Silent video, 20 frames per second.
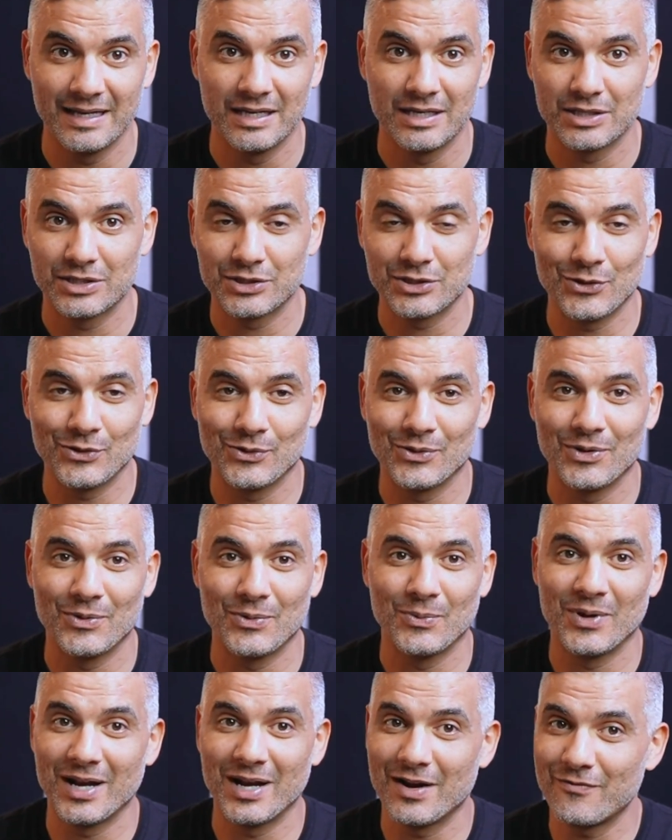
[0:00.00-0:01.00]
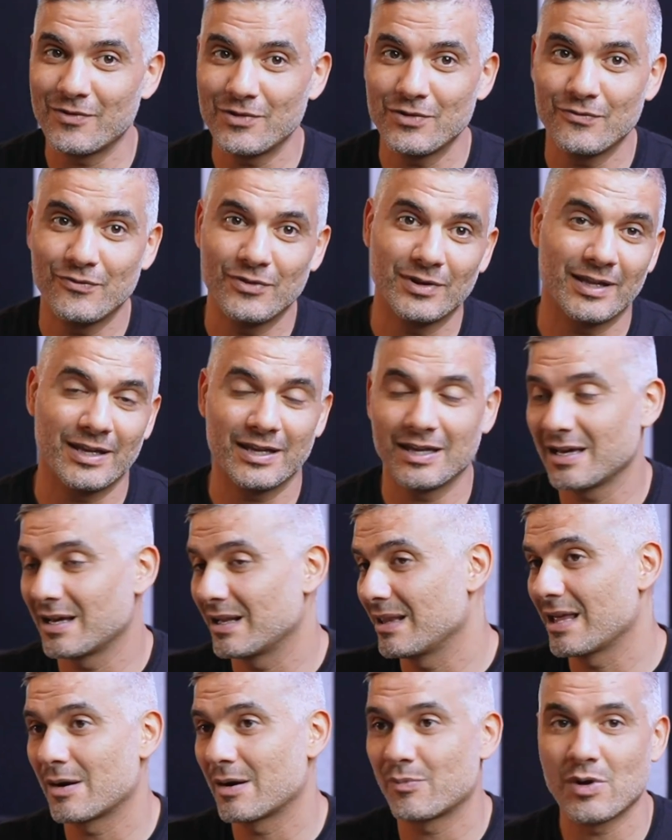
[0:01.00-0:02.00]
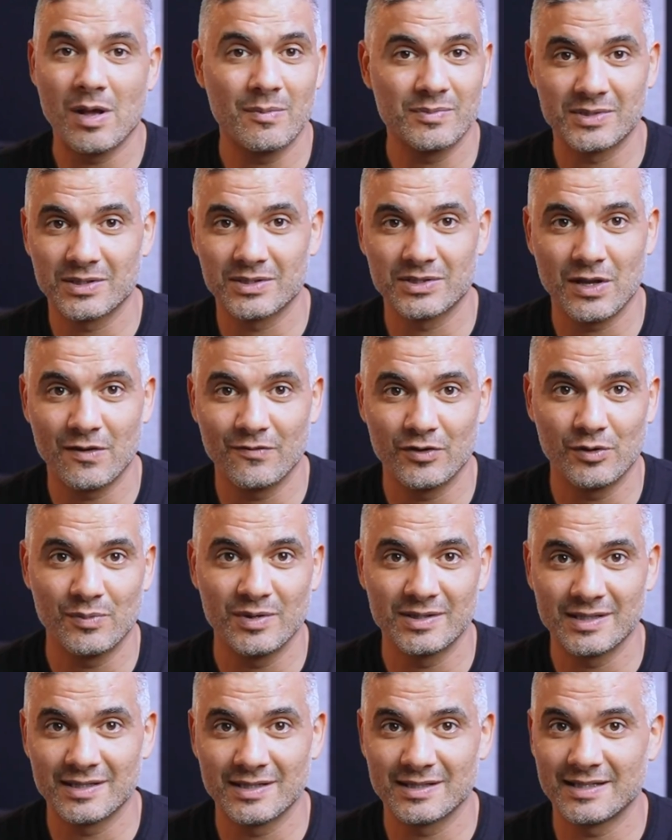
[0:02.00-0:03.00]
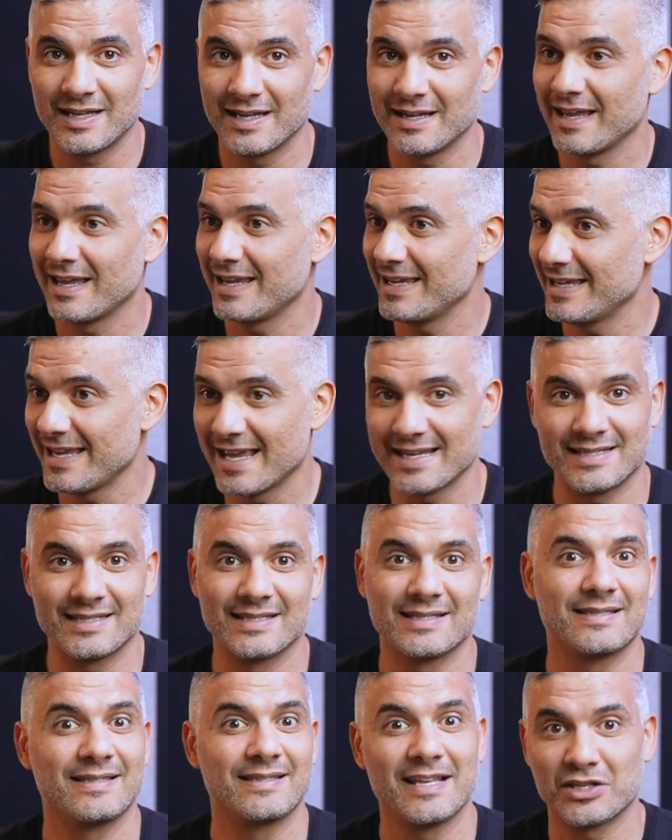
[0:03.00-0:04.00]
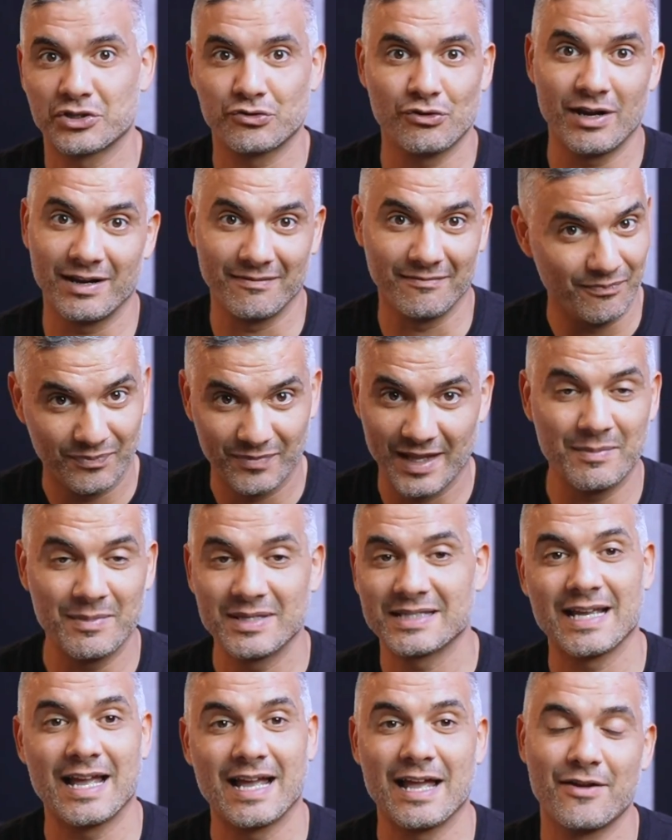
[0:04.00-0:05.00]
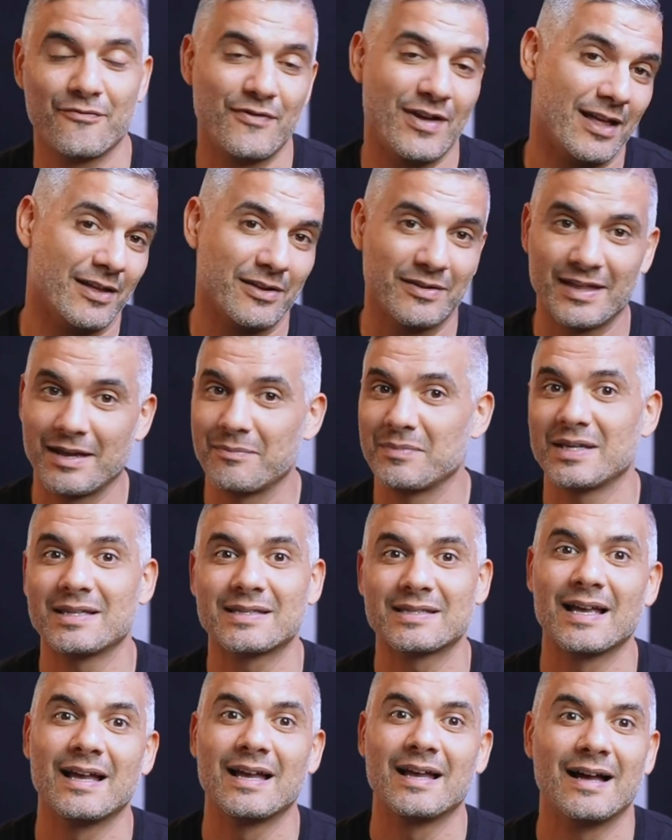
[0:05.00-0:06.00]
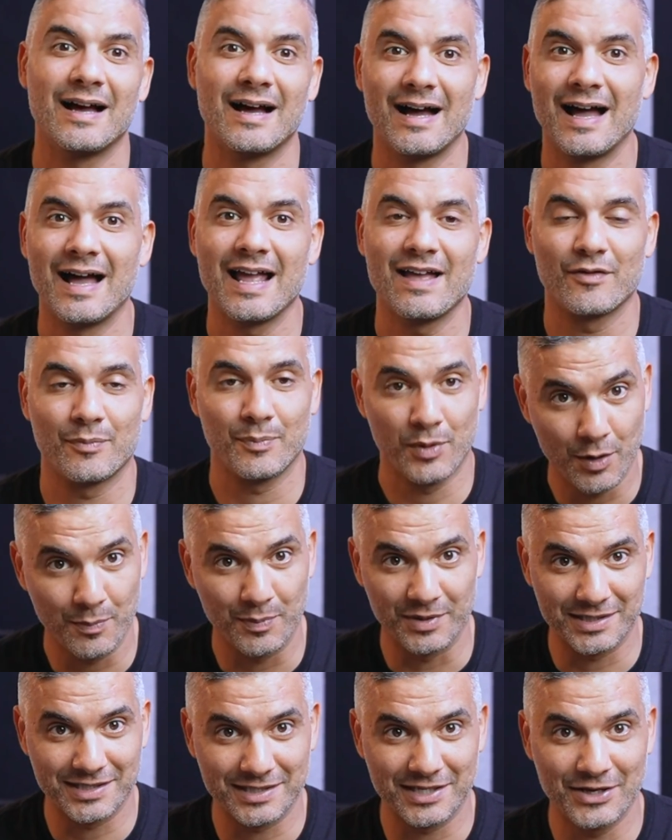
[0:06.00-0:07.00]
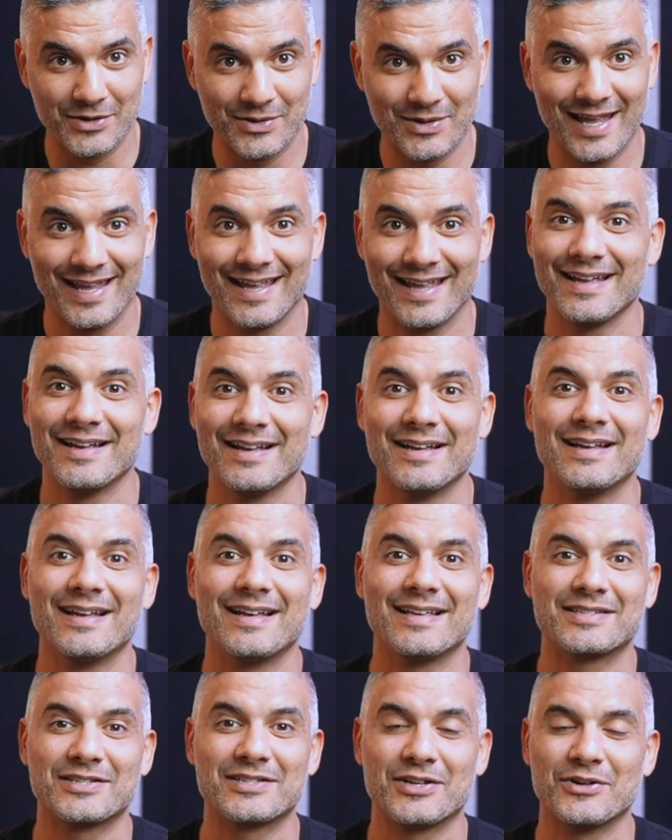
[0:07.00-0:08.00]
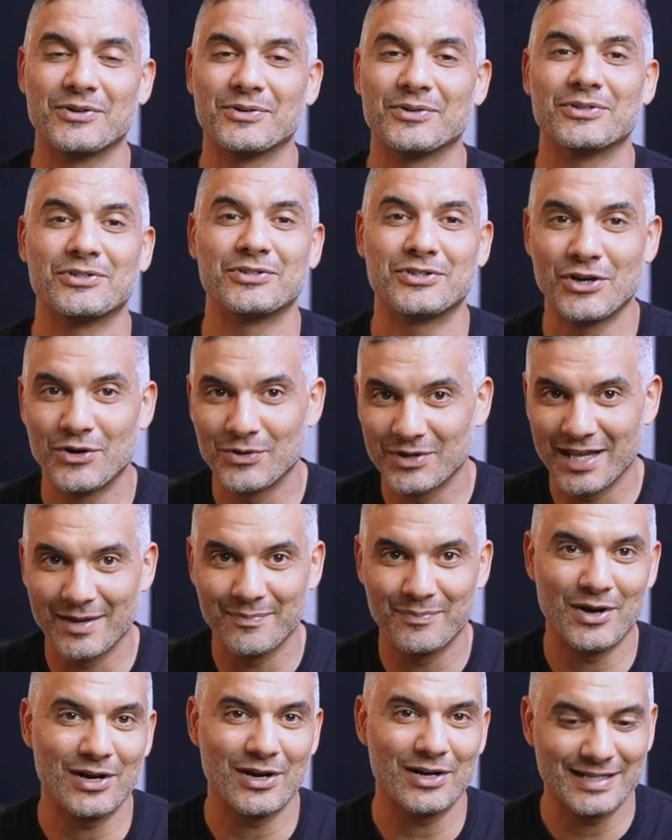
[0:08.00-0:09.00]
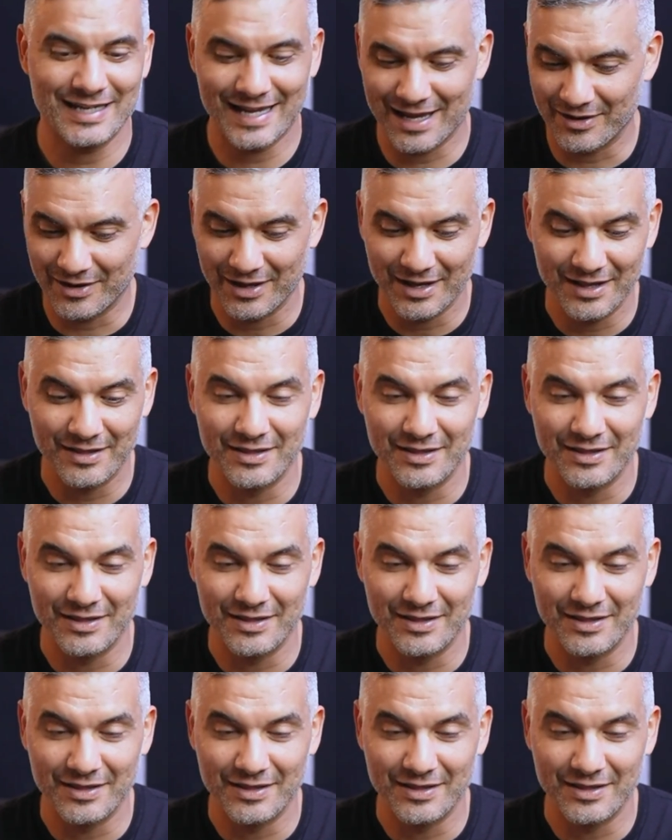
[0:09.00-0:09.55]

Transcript: So whenever you feel like you got a lot of problems to solve in your business, say, yes, that's great. That means I have value. That means I have a purpose. Okay. So don't get bogged down.